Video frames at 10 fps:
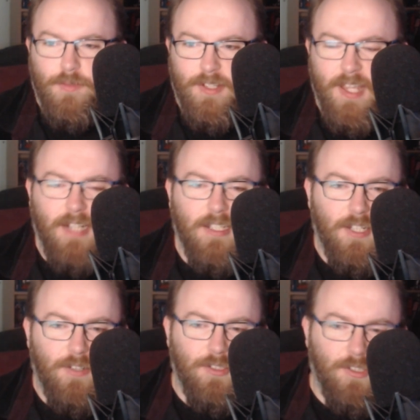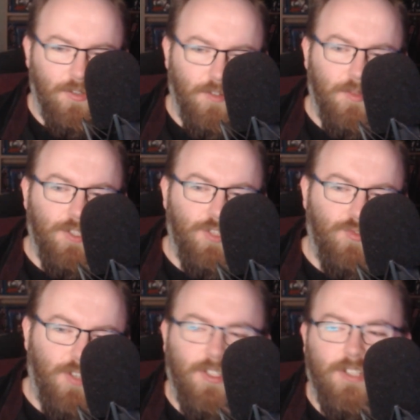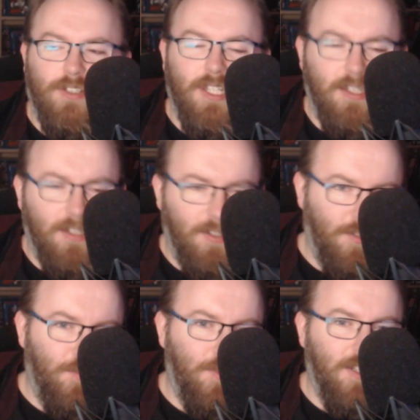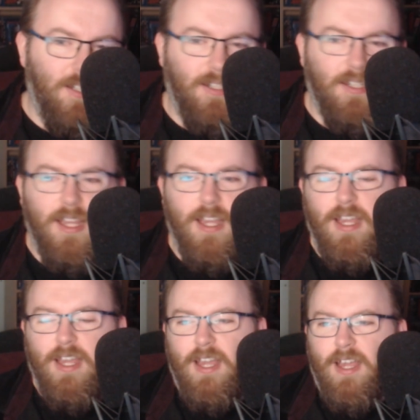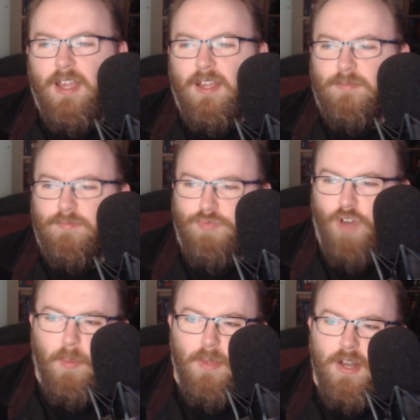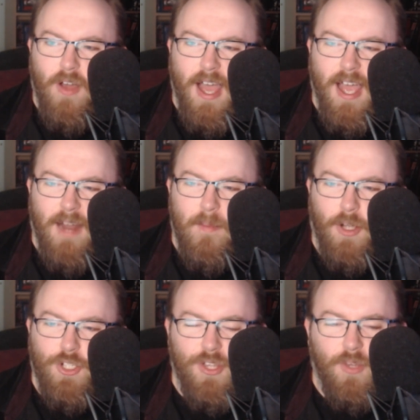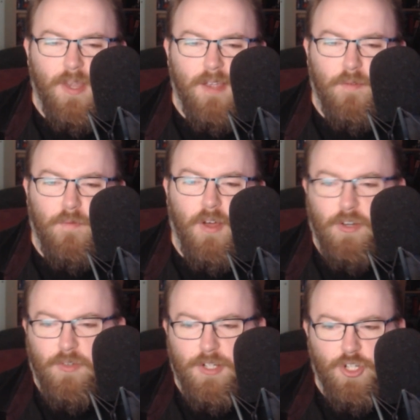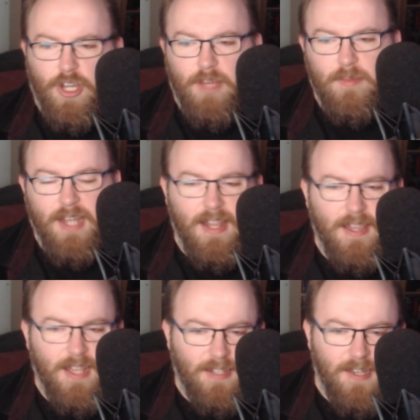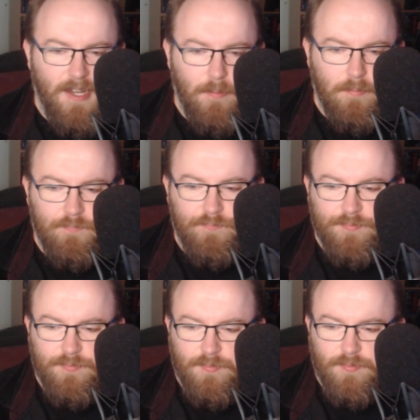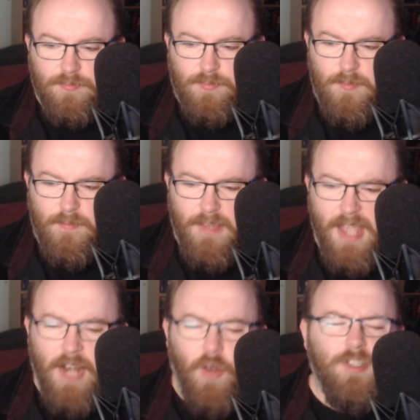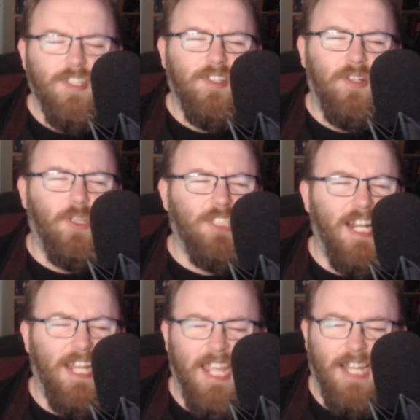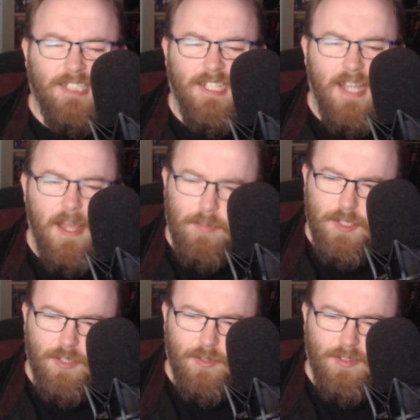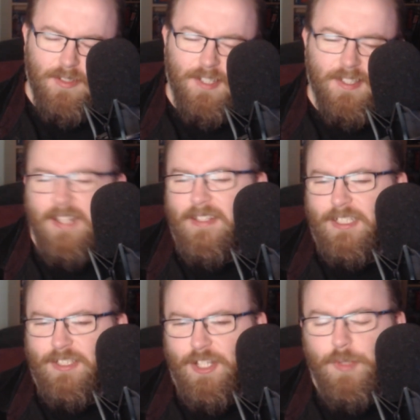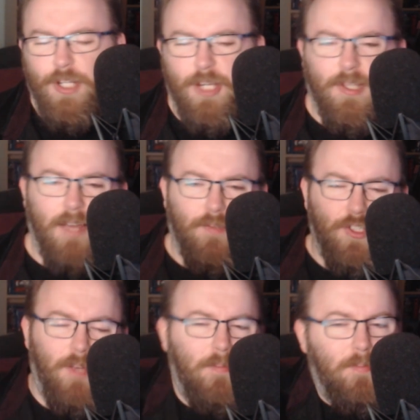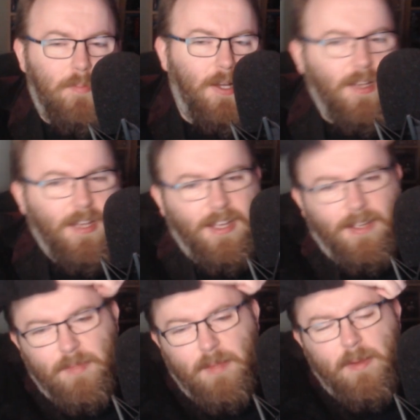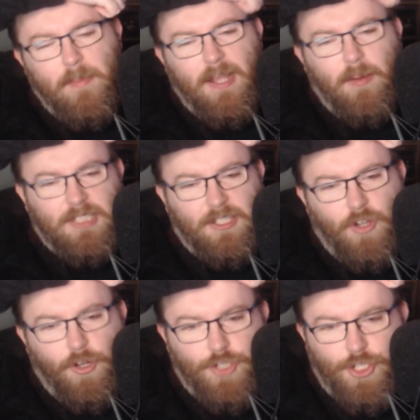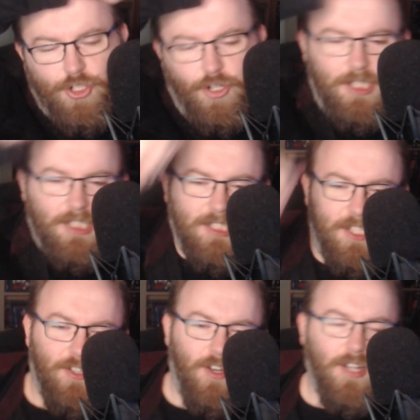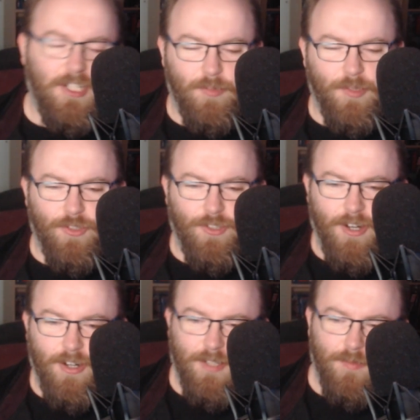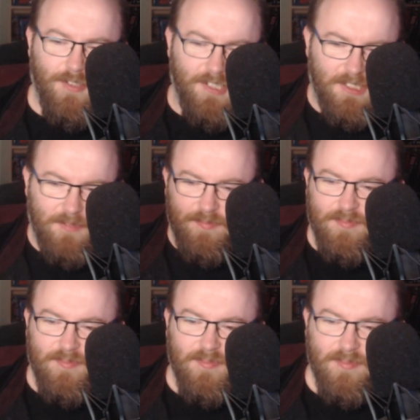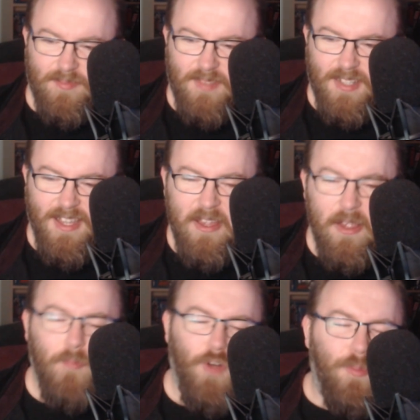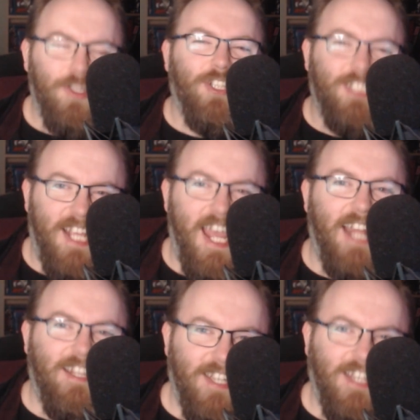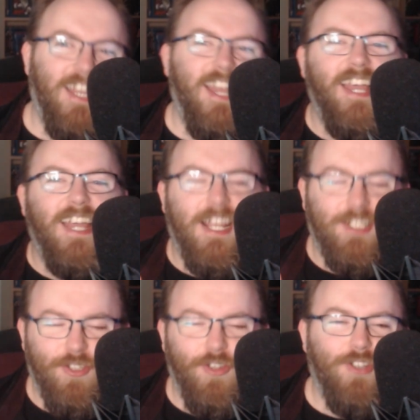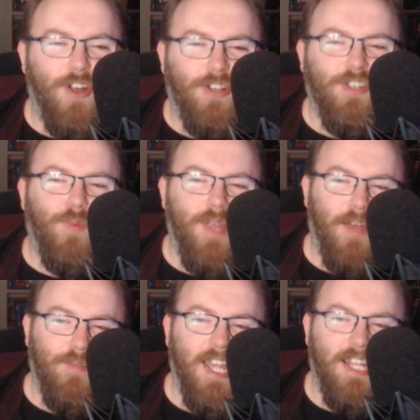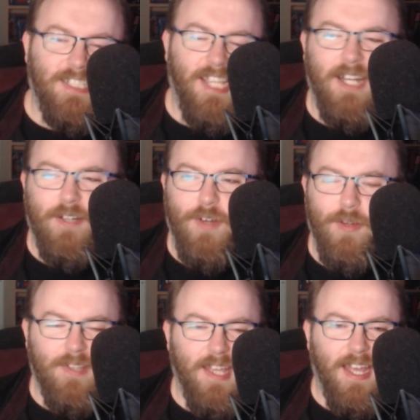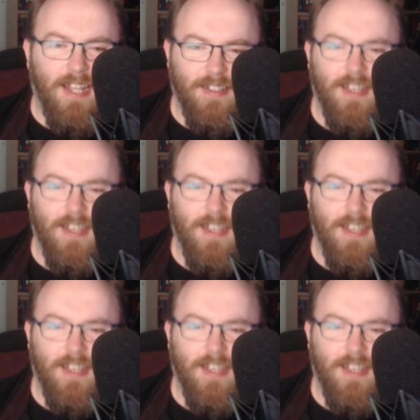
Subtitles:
10 years, who have been struggling to eat, who have been probably not had much in the way of fun or enjoyment in that time. I noted that there wasn't any kids in the episode. You'd think this community would have some, but maybe that was a conscious choice because they thought, oh, this will be too dark if there's... Probably because of the ending, it's too dark if we have kids lying around dead.